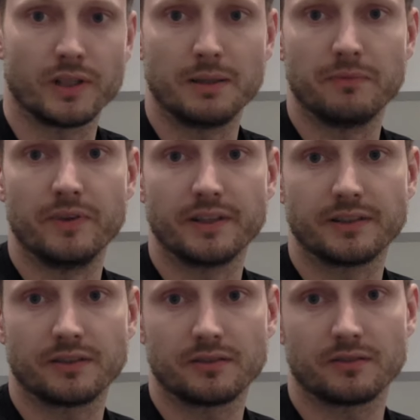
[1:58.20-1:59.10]
keep
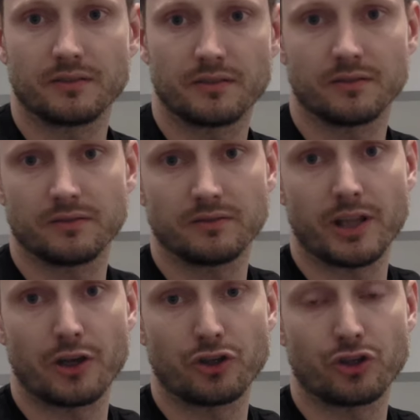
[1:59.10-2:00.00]
this
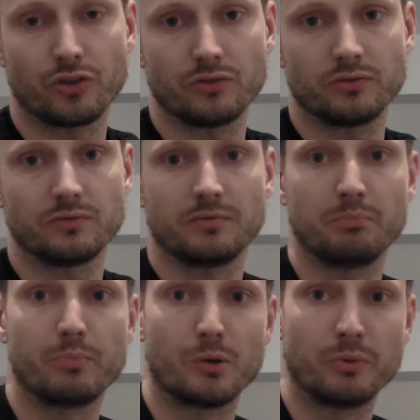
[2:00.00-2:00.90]
tension
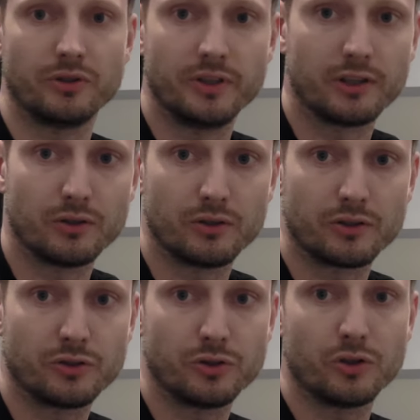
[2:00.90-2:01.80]
perpendicular
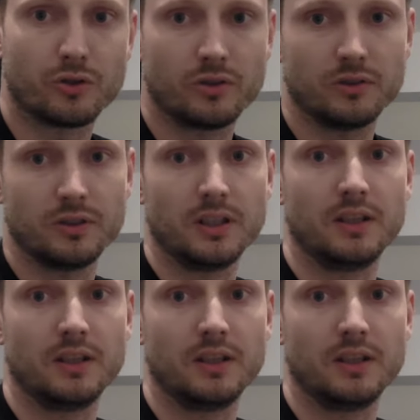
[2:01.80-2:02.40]
to your